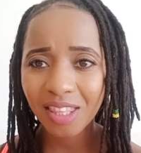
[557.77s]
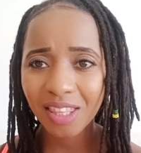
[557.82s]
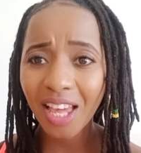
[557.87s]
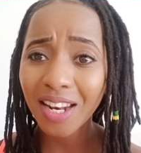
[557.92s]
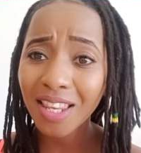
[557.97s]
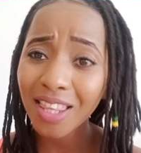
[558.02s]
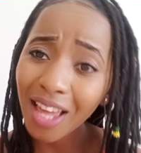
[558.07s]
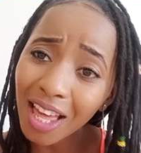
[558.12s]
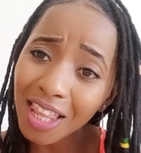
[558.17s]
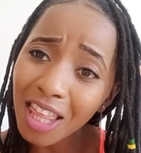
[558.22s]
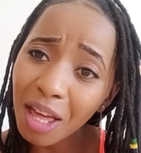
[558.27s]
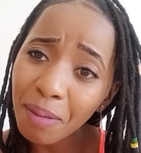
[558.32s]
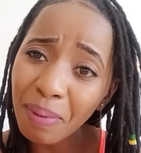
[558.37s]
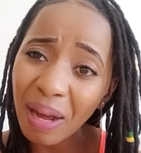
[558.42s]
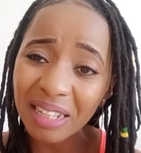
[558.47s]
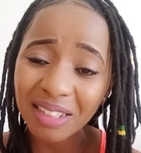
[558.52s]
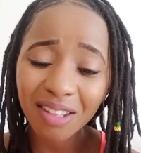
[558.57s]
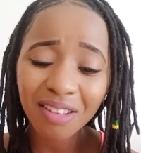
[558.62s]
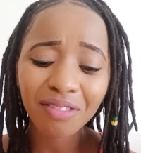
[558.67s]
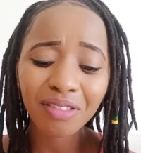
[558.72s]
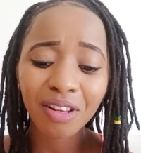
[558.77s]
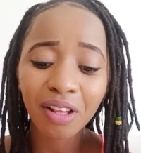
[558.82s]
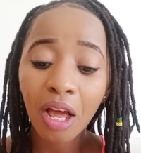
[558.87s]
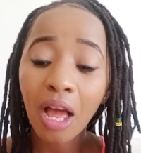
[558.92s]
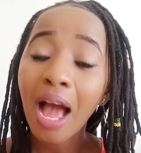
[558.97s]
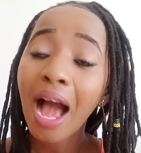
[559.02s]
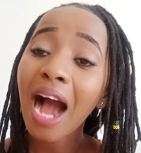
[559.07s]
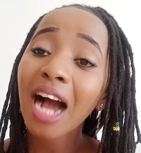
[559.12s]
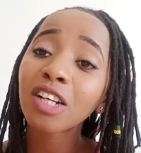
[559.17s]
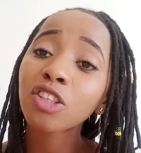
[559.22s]
Then the other part in
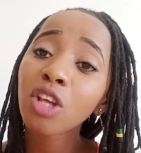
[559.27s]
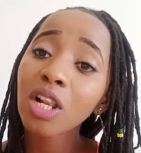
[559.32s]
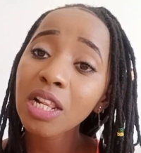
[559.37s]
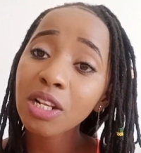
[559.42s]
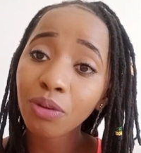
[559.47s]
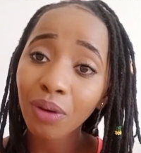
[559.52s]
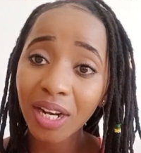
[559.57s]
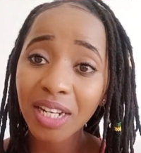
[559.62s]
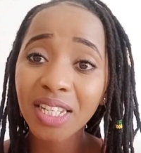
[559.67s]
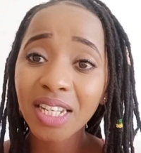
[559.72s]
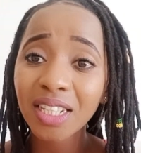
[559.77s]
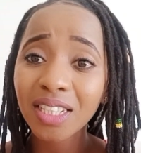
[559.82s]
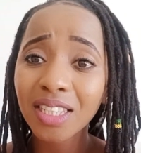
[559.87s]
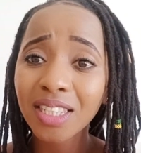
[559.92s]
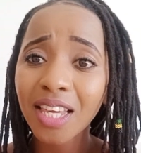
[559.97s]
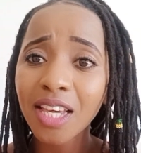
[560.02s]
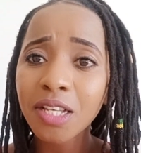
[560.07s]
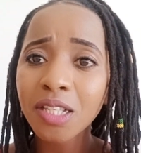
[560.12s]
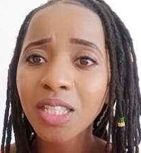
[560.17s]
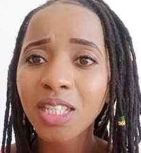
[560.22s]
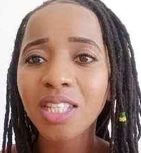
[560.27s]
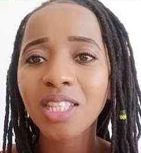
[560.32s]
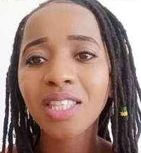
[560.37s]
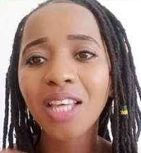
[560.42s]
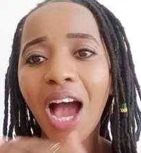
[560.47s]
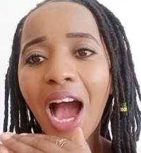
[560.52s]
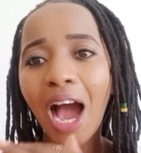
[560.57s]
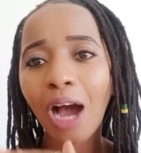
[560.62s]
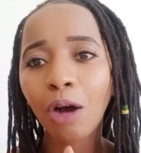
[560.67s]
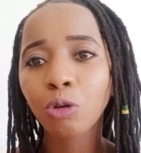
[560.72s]
actually writing skills is
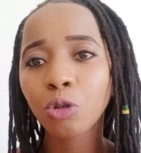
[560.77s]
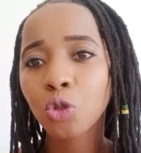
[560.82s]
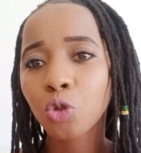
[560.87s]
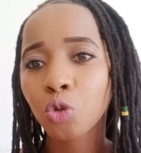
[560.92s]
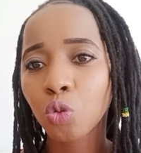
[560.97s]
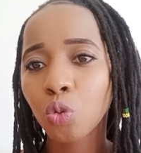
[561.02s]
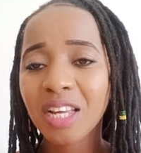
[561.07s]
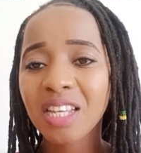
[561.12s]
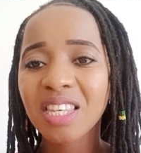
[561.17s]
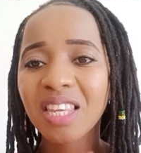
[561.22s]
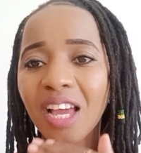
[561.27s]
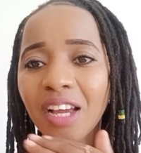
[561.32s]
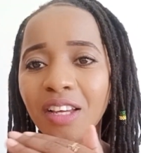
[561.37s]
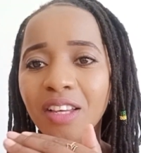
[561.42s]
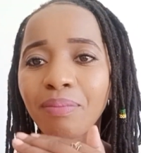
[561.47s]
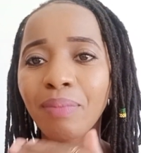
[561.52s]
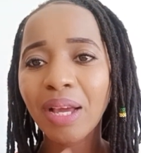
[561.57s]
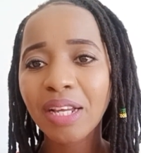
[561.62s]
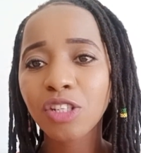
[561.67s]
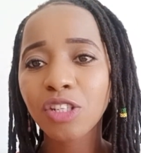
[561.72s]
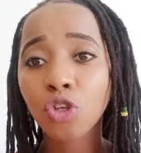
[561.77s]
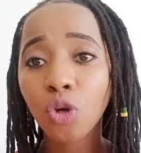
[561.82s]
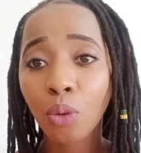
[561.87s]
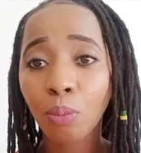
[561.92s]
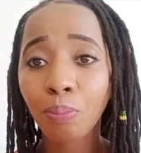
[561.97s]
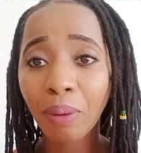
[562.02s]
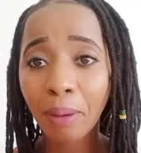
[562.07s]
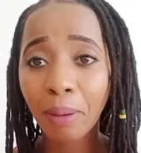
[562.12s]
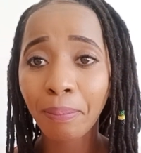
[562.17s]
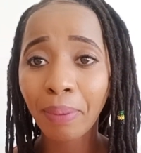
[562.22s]
how to segment your
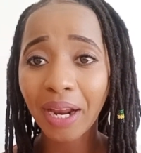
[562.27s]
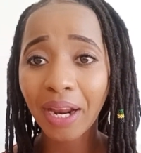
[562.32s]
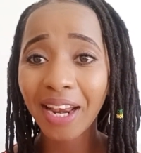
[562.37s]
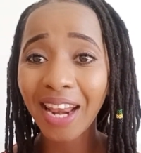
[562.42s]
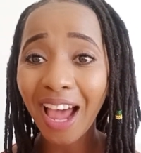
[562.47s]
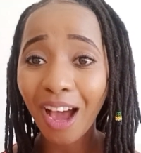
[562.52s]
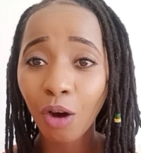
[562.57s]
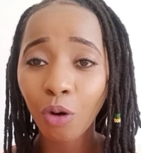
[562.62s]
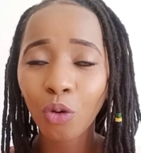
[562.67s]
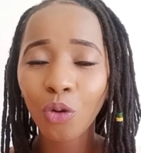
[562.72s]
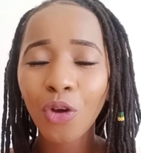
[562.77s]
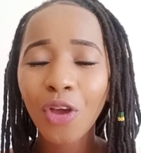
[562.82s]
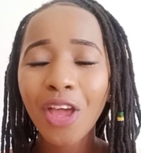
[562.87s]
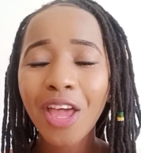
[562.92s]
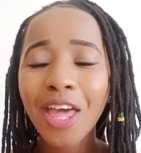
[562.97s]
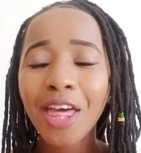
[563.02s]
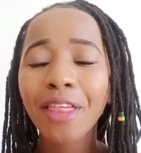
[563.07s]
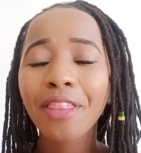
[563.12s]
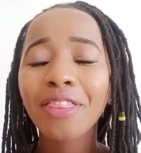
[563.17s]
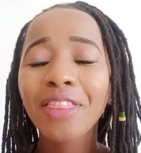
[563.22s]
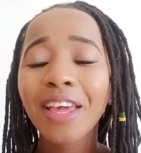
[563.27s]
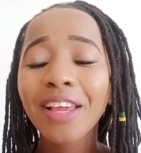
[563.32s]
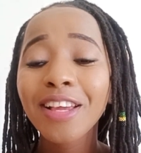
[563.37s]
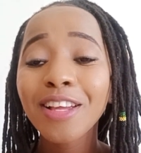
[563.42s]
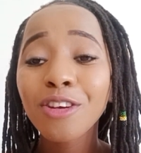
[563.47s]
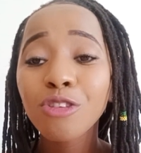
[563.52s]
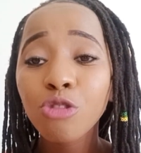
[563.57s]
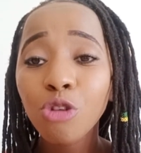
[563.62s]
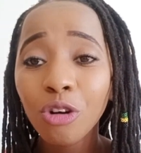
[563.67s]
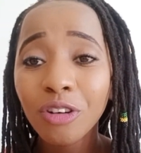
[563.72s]
paper. Now, the
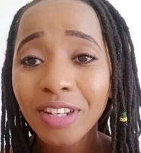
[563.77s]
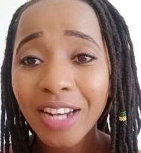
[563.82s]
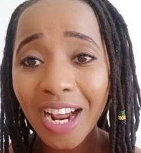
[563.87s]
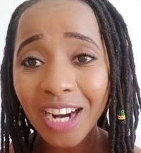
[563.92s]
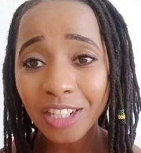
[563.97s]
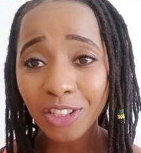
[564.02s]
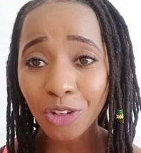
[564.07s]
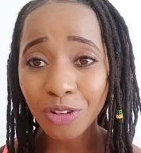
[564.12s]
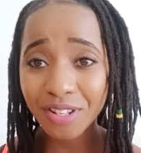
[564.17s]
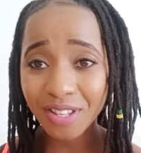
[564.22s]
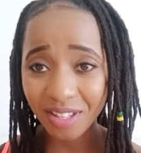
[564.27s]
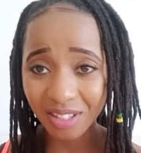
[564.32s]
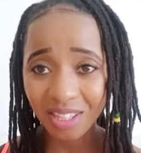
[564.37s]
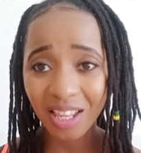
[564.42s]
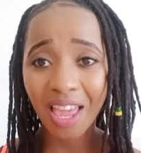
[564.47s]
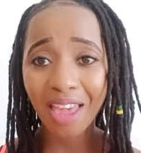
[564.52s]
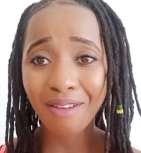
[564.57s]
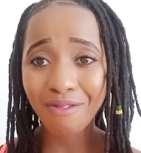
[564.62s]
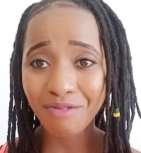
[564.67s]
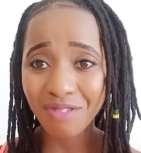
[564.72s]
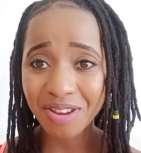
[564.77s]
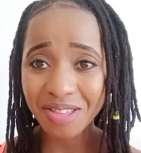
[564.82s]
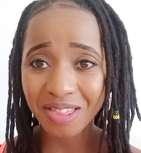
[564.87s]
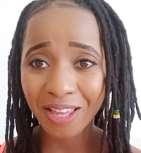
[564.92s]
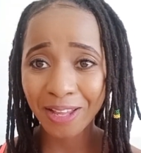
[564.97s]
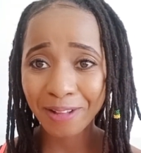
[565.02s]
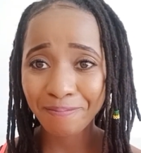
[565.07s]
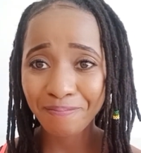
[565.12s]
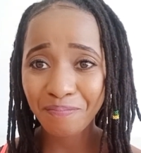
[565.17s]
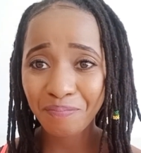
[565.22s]
introduction is
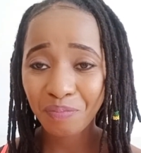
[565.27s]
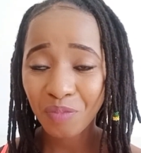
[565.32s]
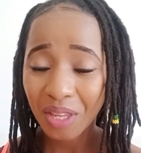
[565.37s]
everything.